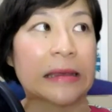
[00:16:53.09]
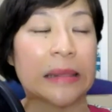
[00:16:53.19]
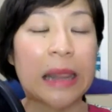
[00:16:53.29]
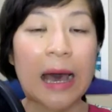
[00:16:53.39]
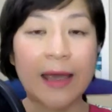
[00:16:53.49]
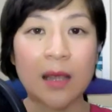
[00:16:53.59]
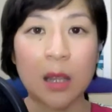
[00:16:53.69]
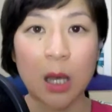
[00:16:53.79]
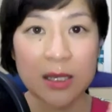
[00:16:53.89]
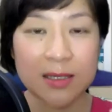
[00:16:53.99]
Like a
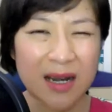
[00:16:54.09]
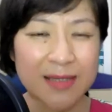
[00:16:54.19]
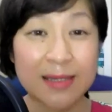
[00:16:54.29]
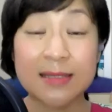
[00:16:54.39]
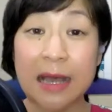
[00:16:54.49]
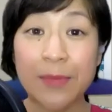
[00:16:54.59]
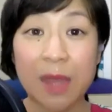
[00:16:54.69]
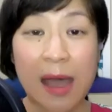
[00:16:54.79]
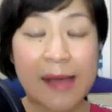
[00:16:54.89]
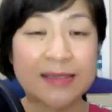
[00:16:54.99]
lot of starseeds,
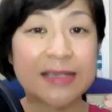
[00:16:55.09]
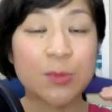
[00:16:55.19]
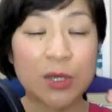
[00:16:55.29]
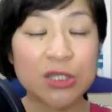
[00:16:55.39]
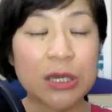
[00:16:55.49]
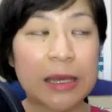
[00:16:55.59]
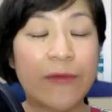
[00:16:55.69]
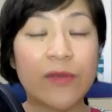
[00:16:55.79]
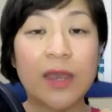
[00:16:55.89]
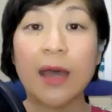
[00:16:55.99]
sometimes,
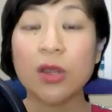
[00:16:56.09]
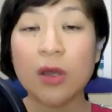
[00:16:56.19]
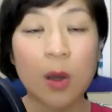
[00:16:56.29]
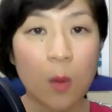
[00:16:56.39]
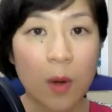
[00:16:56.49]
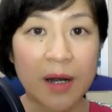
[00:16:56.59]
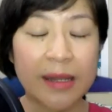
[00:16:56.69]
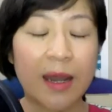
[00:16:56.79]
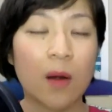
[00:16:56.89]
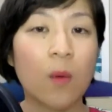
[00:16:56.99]
especially if they are not aware
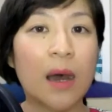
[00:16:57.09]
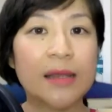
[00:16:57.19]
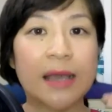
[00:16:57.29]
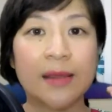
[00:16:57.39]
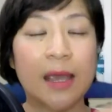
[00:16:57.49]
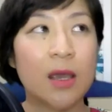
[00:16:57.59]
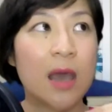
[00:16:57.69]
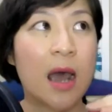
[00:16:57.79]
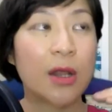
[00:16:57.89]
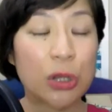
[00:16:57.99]
they are one and
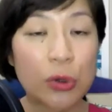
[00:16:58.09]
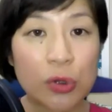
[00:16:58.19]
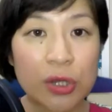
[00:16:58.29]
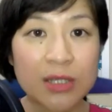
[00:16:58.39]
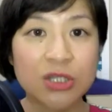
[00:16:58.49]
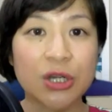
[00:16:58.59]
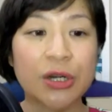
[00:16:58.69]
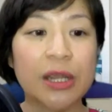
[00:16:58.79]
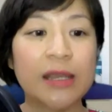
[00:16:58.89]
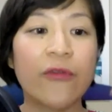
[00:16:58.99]
they are new to the
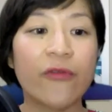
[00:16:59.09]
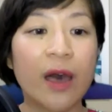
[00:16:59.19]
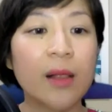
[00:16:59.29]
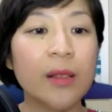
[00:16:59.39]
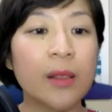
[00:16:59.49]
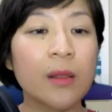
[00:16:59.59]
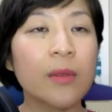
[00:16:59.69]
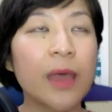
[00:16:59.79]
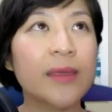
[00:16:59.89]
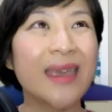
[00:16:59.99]
journey, they felt
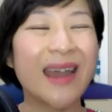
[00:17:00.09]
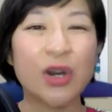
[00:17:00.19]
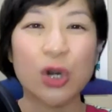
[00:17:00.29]
that they are